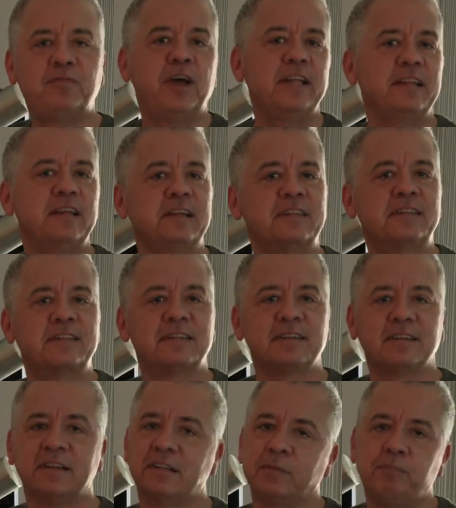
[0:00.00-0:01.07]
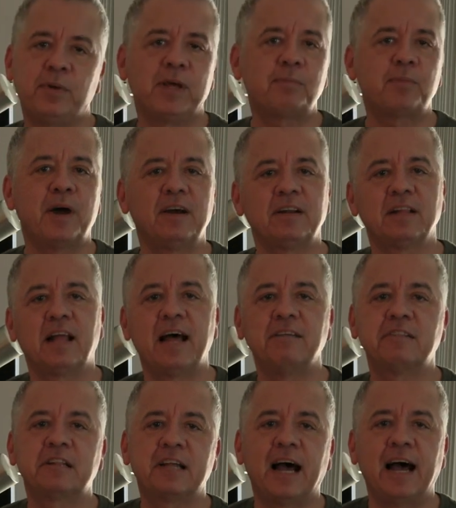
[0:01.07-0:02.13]
Fitness is a big part of
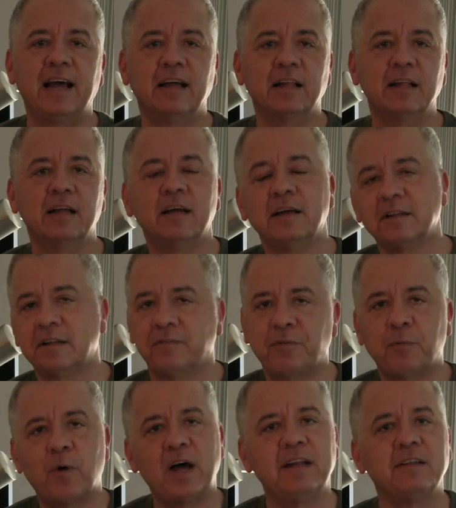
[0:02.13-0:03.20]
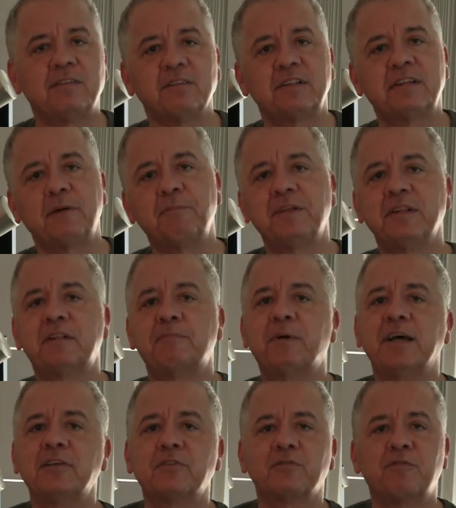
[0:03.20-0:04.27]
lifestyle. So if you want to do something
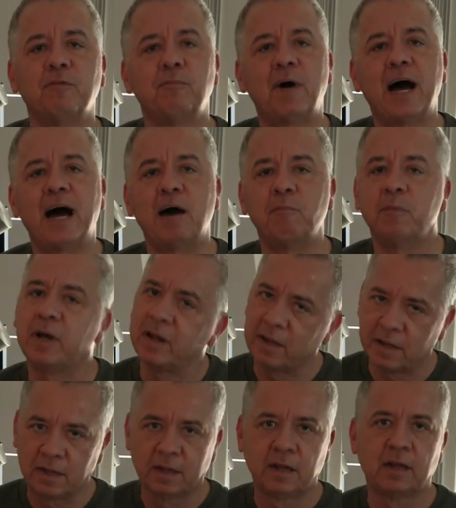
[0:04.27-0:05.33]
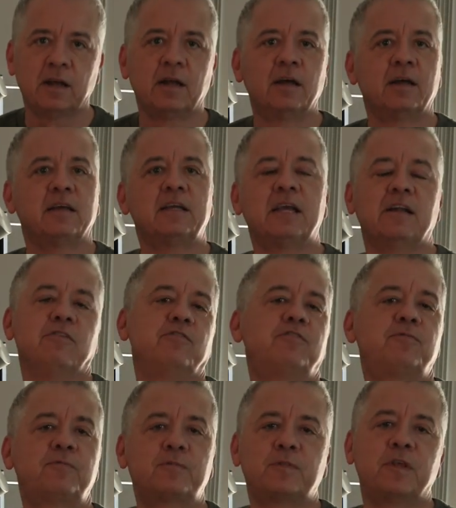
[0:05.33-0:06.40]
special for mom, get her
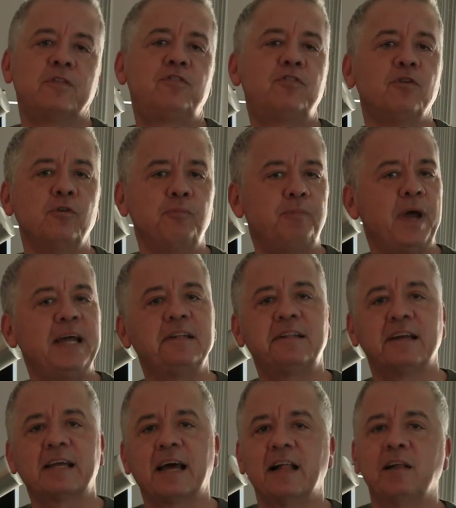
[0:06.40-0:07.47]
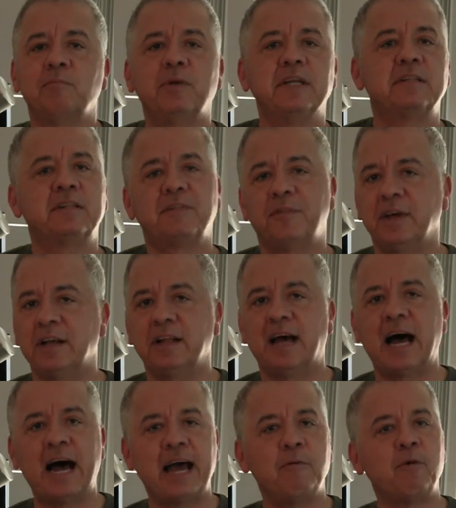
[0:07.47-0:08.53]
the two basic elements that
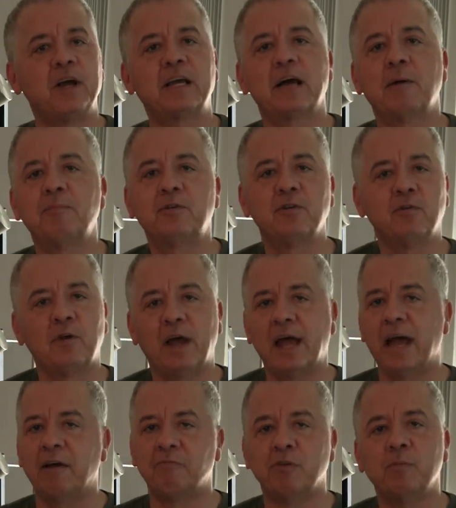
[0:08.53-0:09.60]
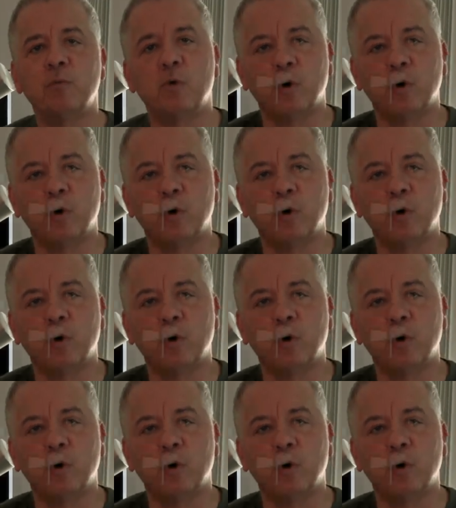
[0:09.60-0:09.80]
I wake up to every